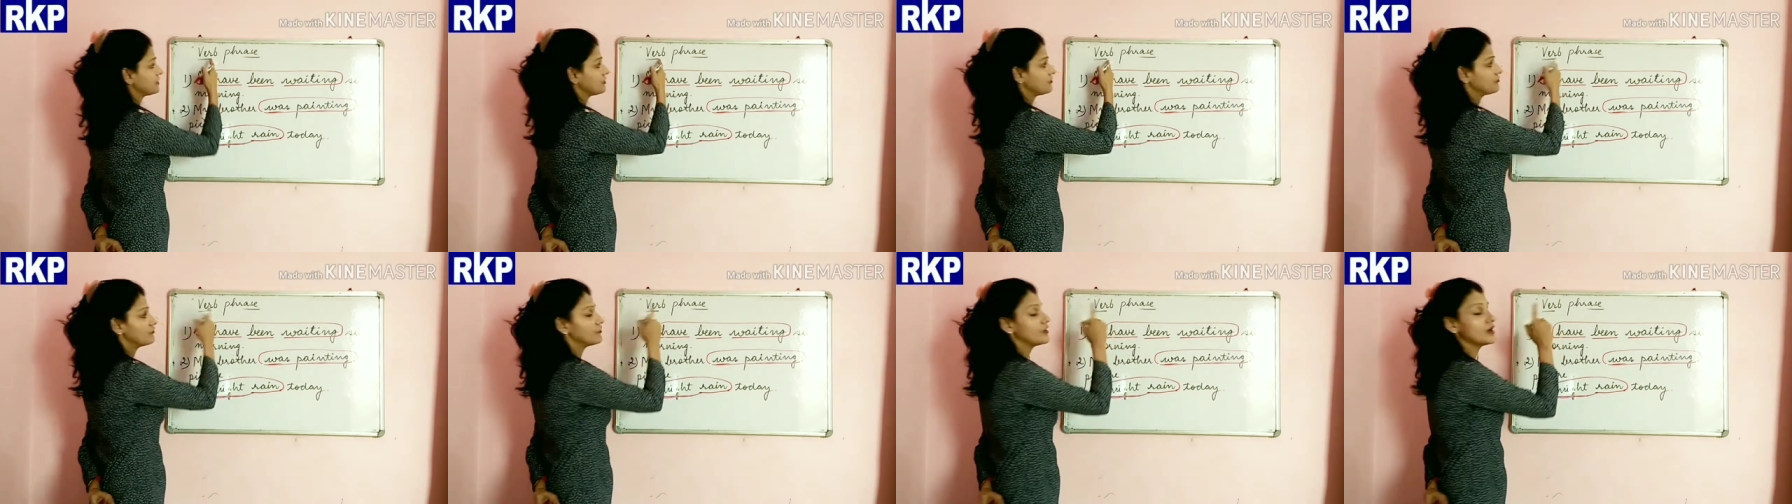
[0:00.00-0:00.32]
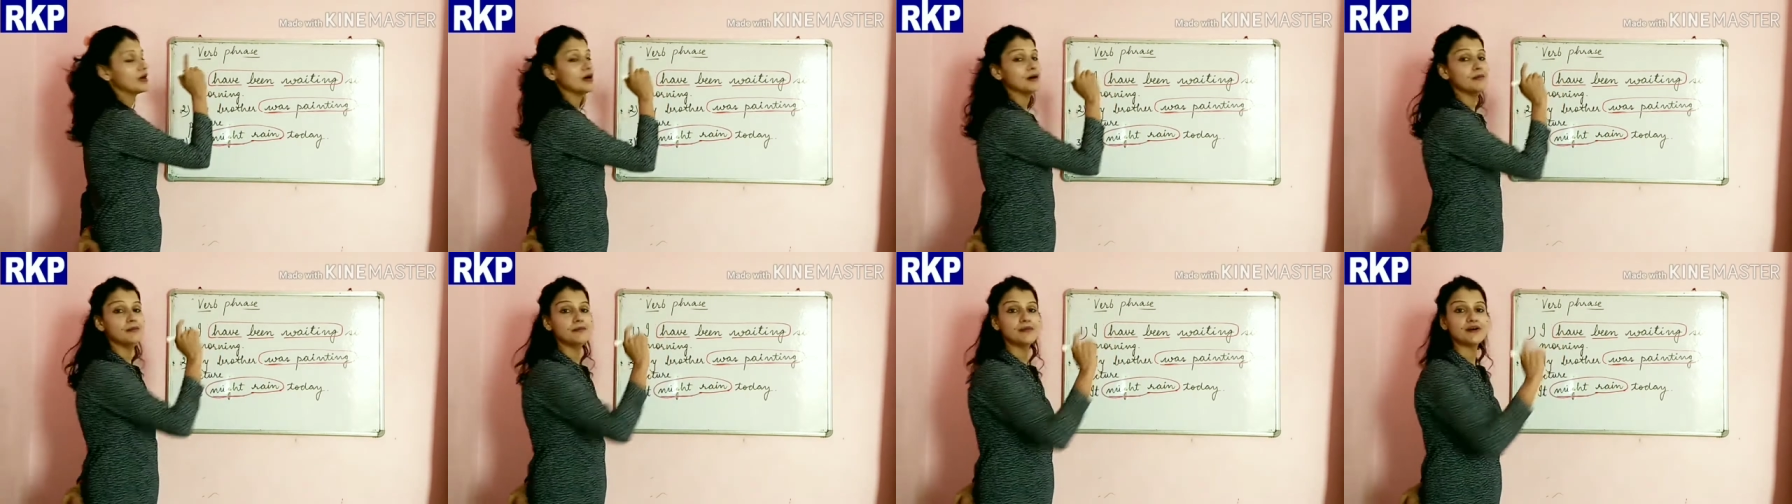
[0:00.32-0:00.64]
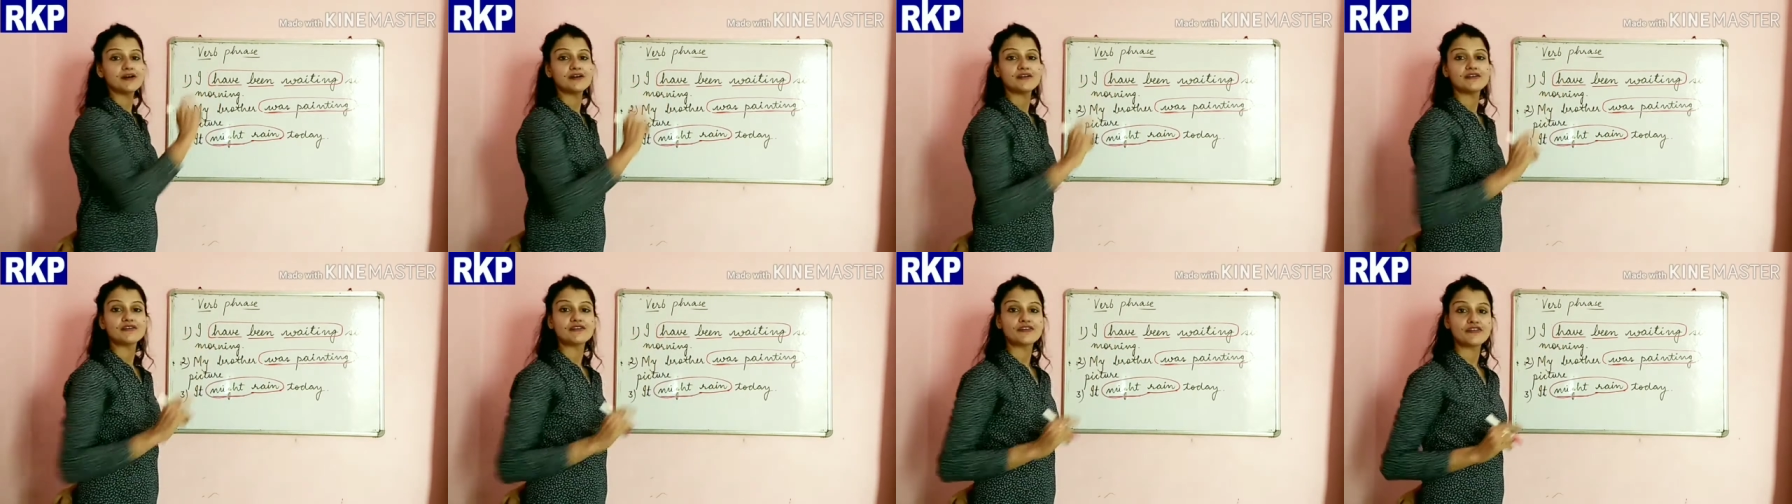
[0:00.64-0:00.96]
verb
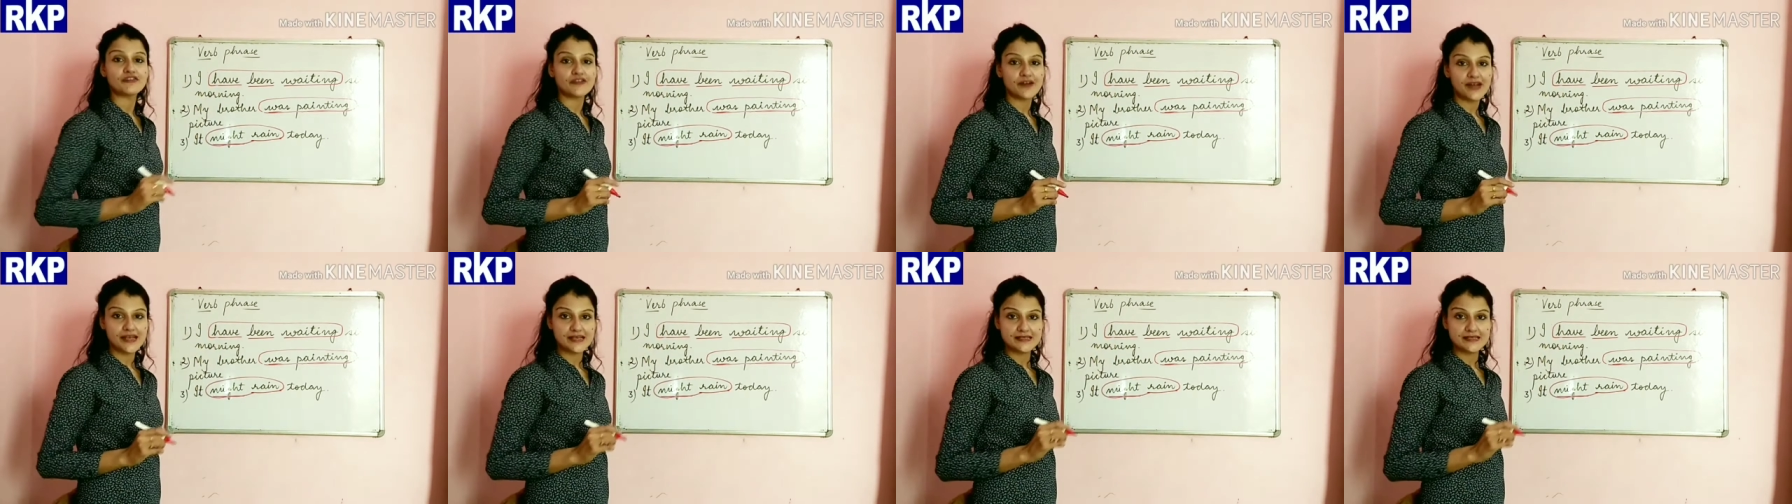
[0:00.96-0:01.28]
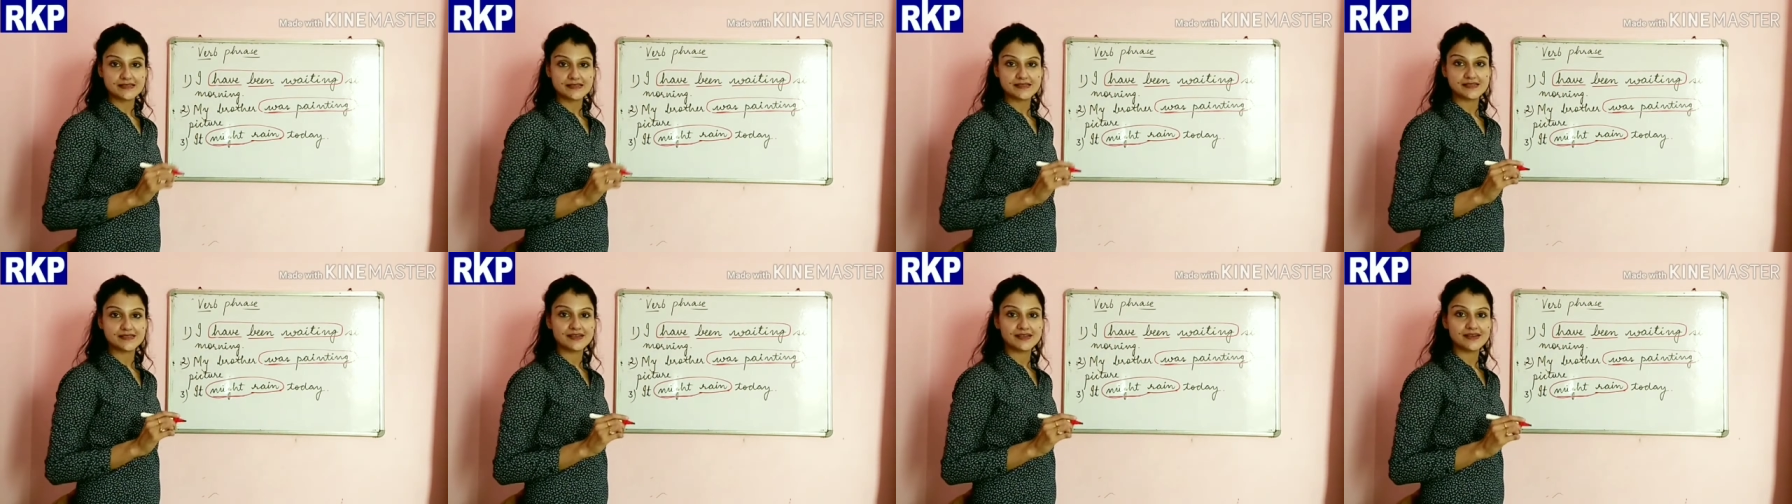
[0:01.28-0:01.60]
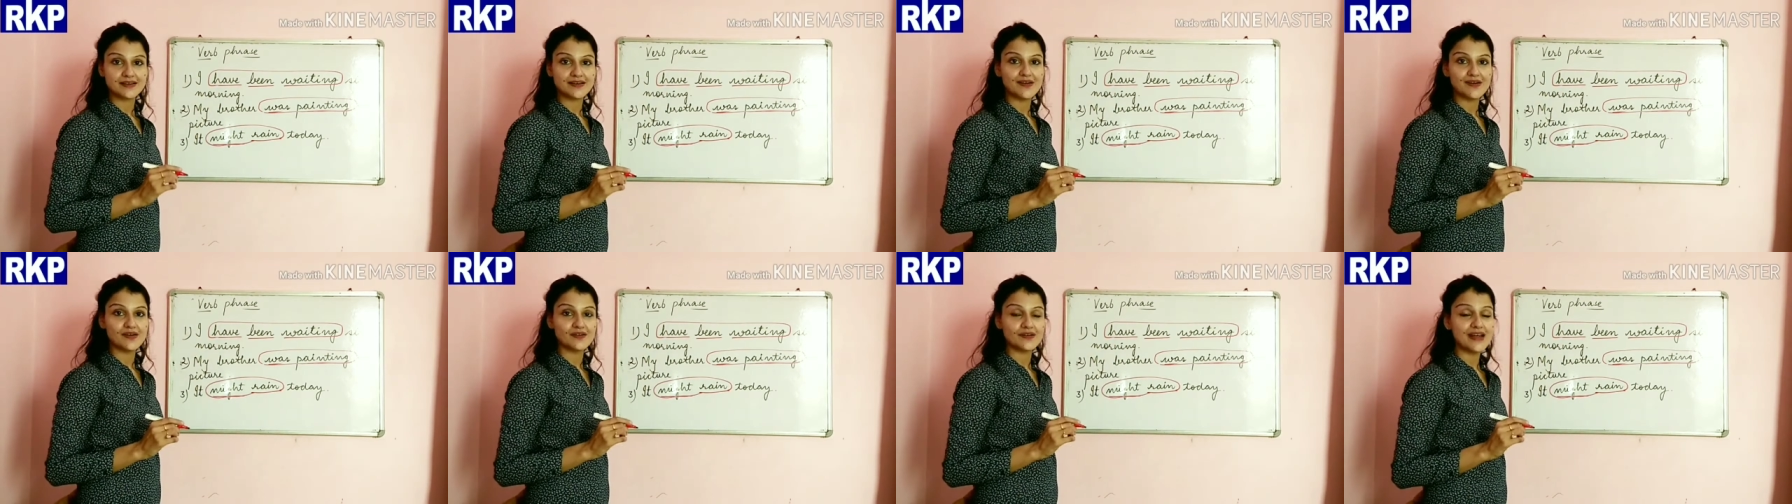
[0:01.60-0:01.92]
phrase.
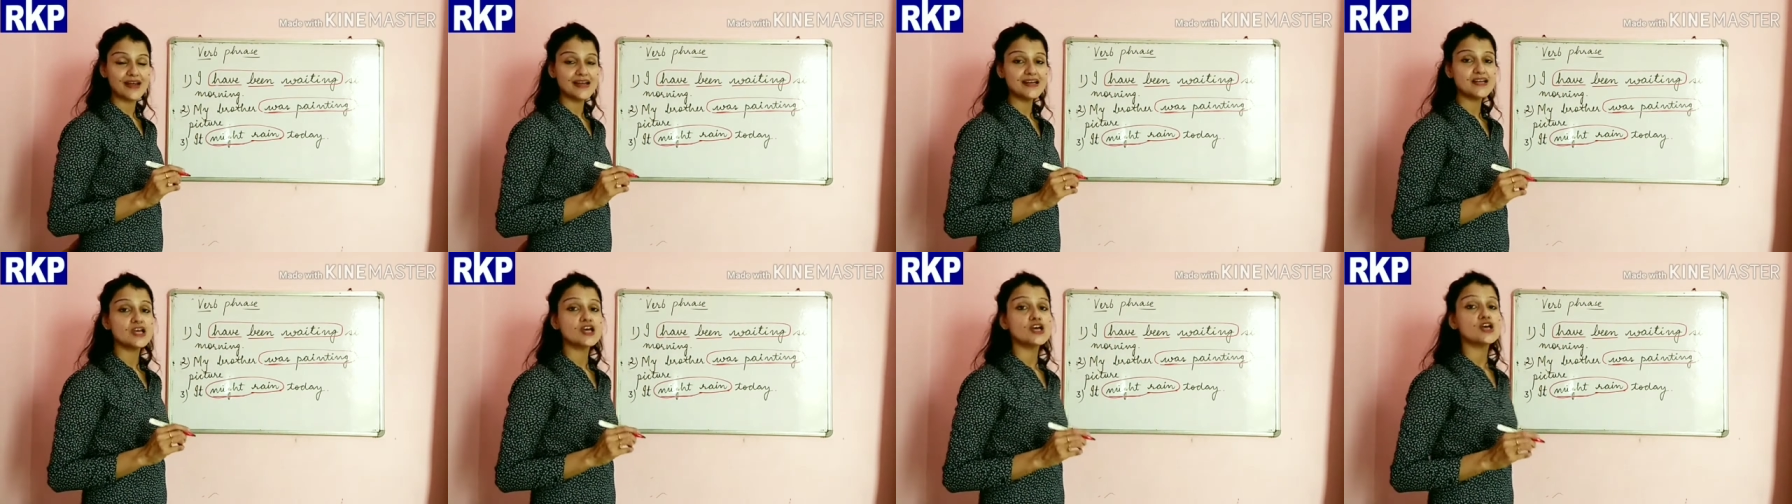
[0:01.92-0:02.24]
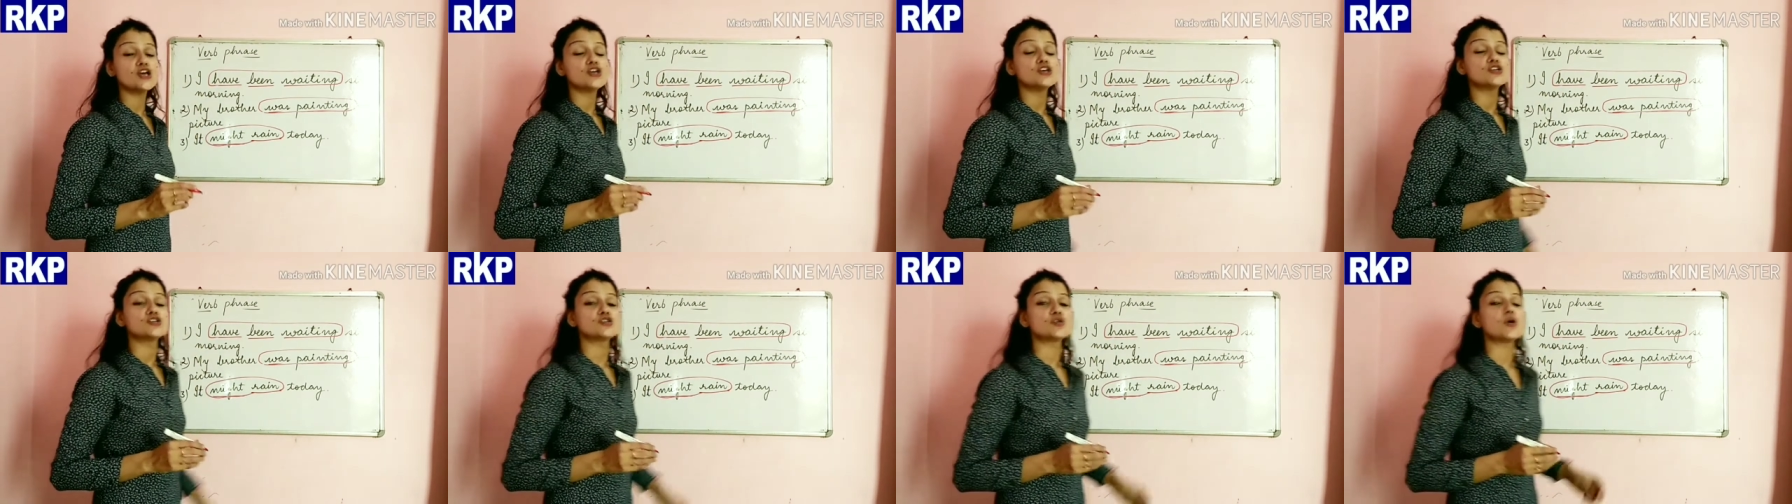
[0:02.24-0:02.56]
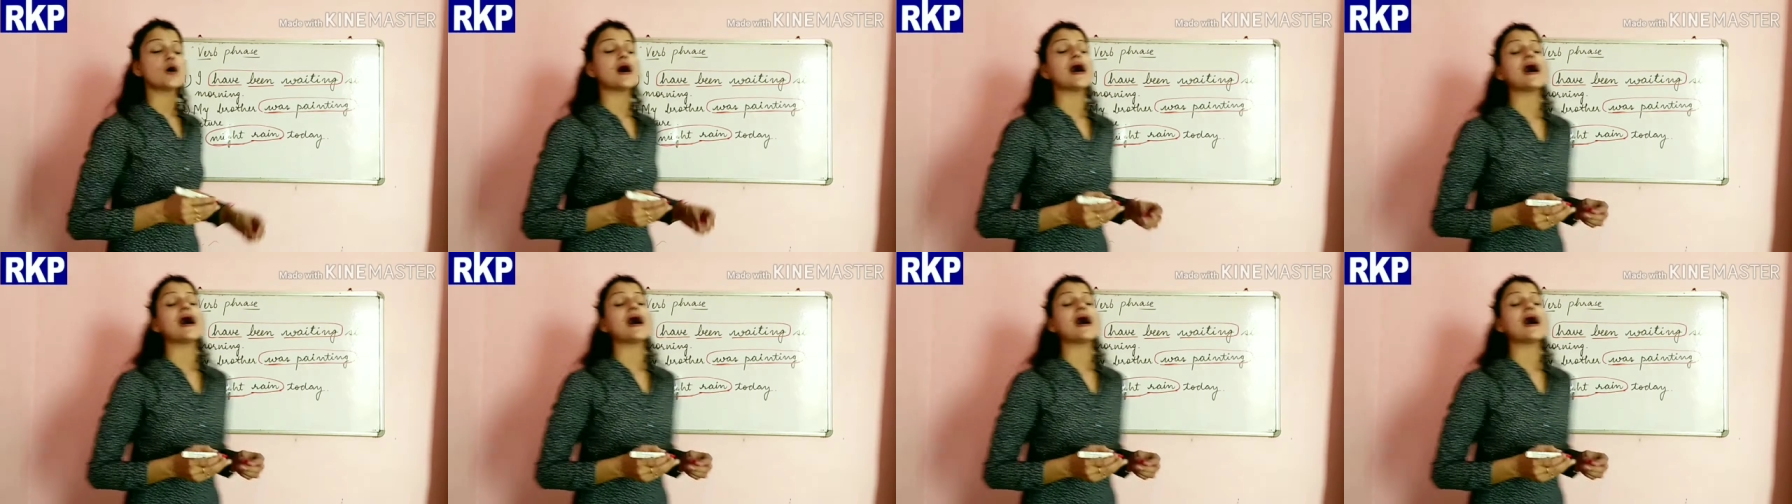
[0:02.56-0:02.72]
Alright, so